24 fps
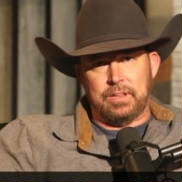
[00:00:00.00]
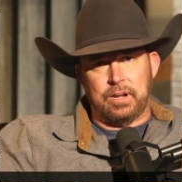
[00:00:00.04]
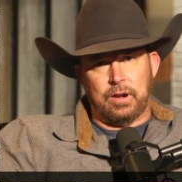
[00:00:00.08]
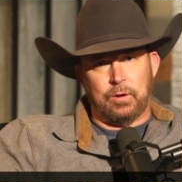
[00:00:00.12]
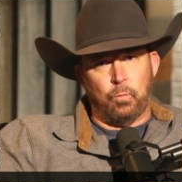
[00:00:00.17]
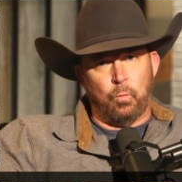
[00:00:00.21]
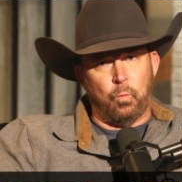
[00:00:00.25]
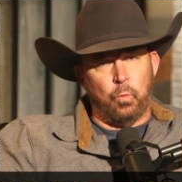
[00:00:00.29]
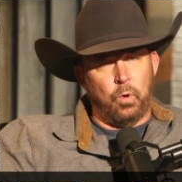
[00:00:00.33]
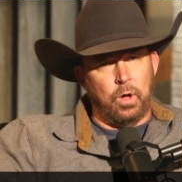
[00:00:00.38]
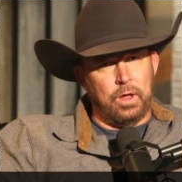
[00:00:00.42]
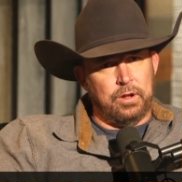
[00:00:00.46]

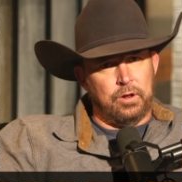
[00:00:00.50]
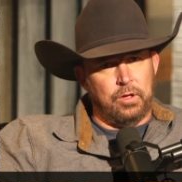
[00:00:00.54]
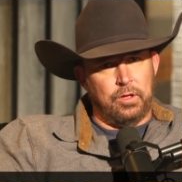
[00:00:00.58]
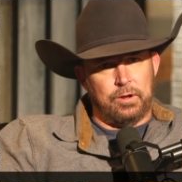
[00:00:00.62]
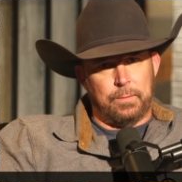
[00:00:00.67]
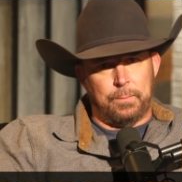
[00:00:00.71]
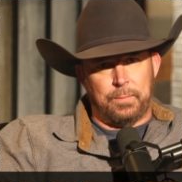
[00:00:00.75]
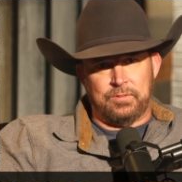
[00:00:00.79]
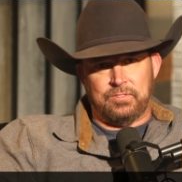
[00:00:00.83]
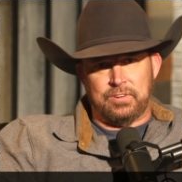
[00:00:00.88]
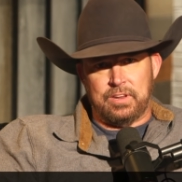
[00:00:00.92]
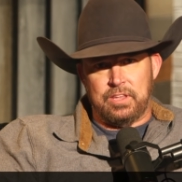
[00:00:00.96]
Their
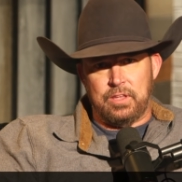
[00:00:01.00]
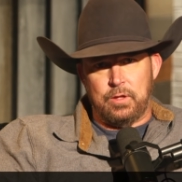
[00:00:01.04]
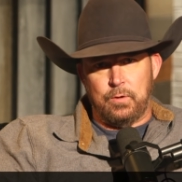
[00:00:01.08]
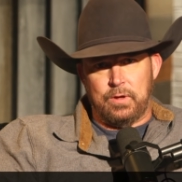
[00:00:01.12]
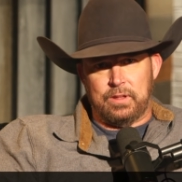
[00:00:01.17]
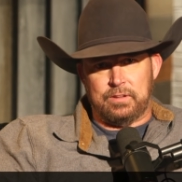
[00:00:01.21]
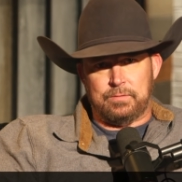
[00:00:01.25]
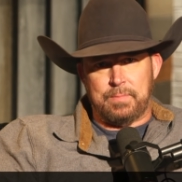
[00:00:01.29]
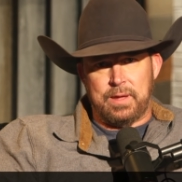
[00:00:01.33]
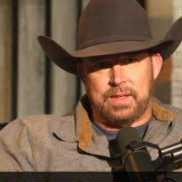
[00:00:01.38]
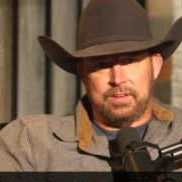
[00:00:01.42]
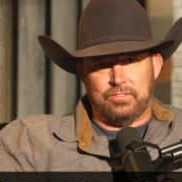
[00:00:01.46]
100%
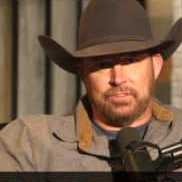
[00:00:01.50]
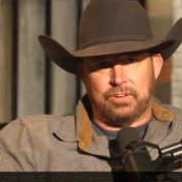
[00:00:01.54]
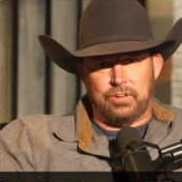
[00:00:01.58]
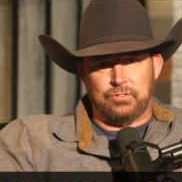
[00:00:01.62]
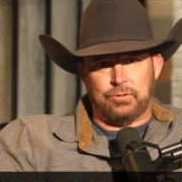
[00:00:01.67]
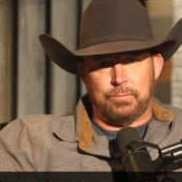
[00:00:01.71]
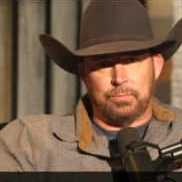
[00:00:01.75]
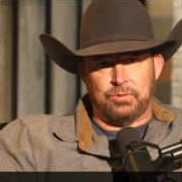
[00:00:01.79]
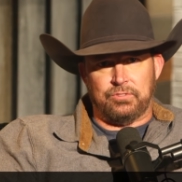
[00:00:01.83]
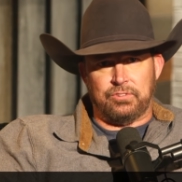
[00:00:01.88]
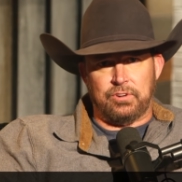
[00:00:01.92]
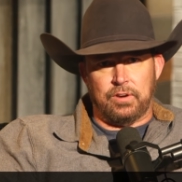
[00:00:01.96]
US based
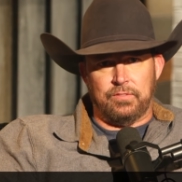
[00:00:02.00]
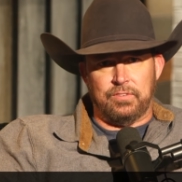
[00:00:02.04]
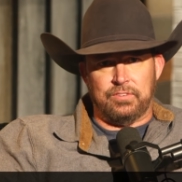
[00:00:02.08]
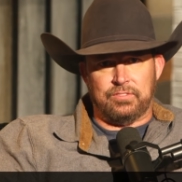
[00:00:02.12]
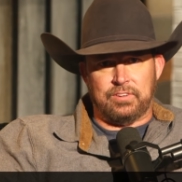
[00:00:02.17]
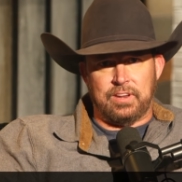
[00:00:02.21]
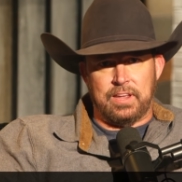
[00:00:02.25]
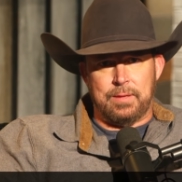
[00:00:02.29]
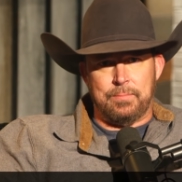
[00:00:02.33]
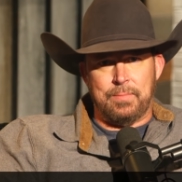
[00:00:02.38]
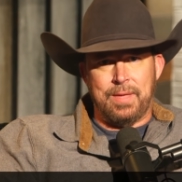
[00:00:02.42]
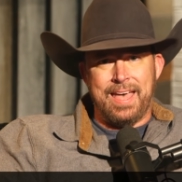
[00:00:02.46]
customer
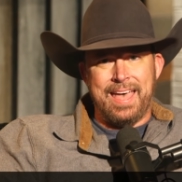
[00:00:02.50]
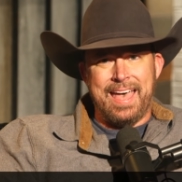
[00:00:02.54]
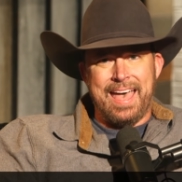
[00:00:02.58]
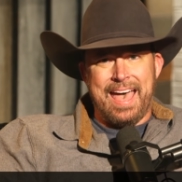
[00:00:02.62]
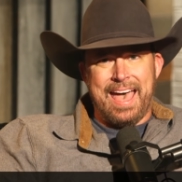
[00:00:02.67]
service team